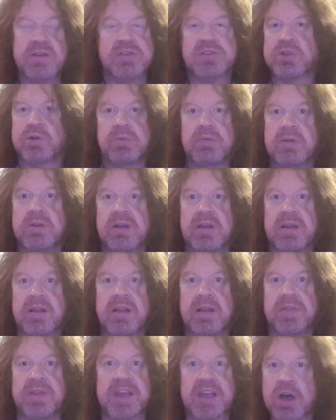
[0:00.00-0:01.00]
So
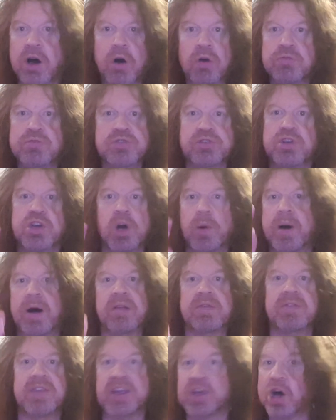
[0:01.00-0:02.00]
they can't just go
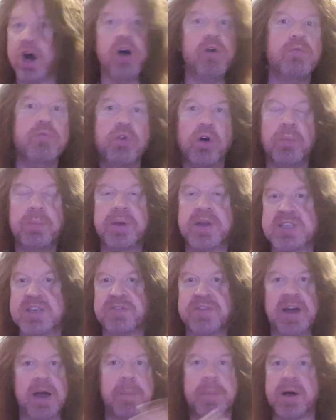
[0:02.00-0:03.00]
out. They can't run because
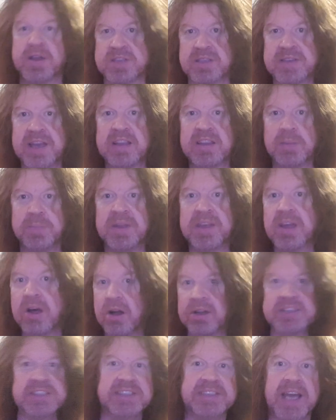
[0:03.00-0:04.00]
the vampires will take them. They
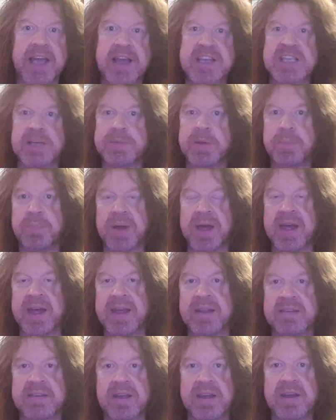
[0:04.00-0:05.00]
can't stay because they'll be
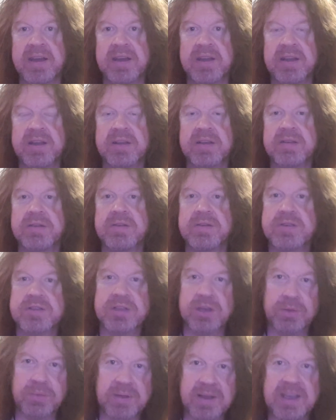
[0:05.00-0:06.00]
burned.
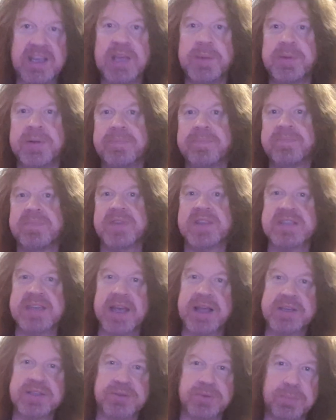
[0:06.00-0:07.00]
So Eben
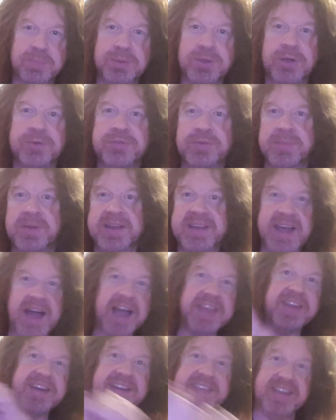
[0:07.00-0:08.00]
takes some blood from the
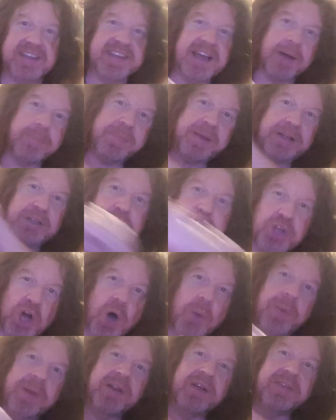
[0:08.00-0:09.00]
guy that he did that big
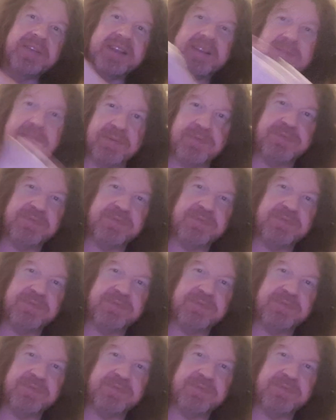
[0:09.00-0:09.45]
chopping on the